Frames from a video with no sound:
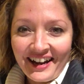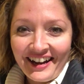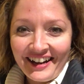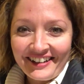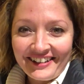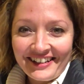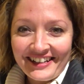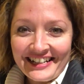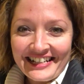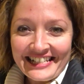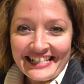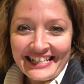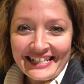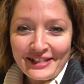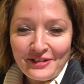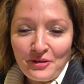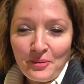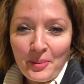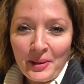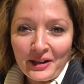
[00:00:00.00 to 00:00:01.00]
Hi guys,
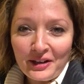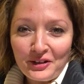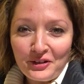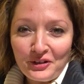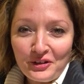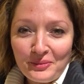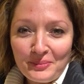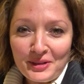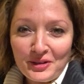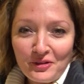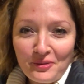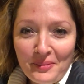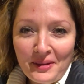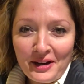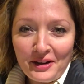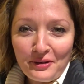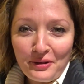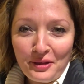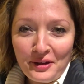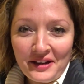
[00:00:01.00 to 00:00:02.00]
it's Rebecca Coomes from The
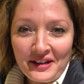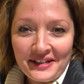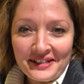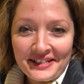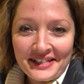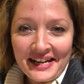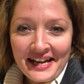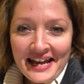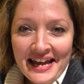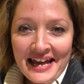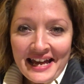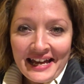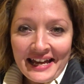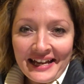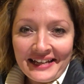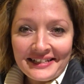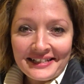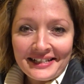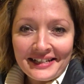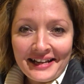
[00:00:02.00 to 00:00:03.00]
Healthy Gut
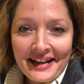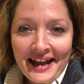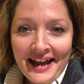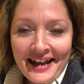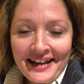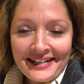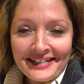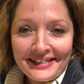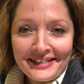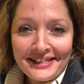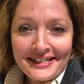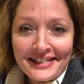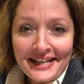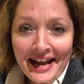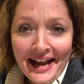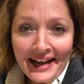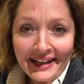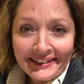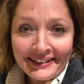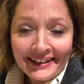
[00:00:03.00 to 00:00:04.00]
and today
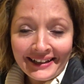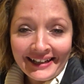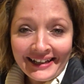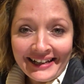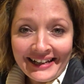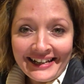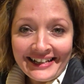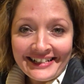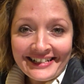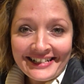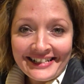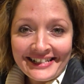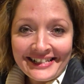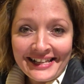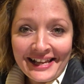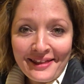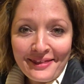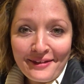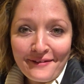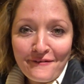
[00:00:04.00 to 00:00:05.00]
sadly is
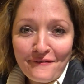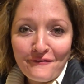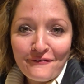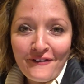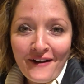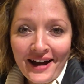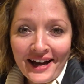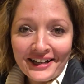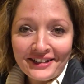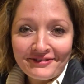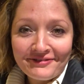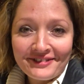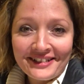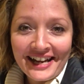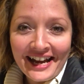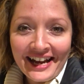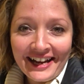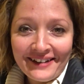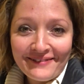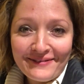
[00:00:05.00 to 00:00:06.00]
the final
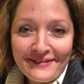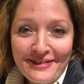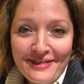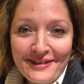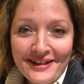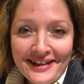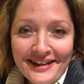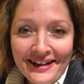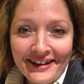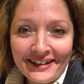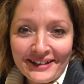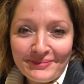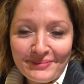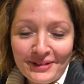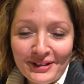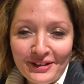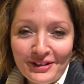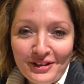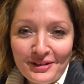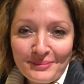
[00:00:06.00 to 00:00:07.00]
day with the
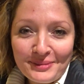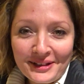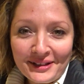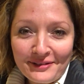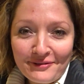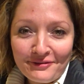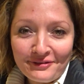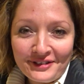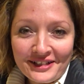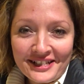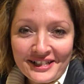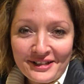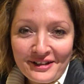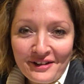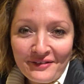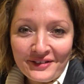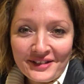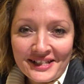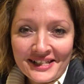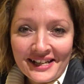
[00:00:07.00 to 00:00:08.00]
Yardmill home delivery
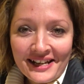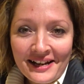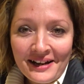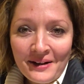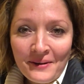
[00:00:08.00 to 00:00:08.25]
service.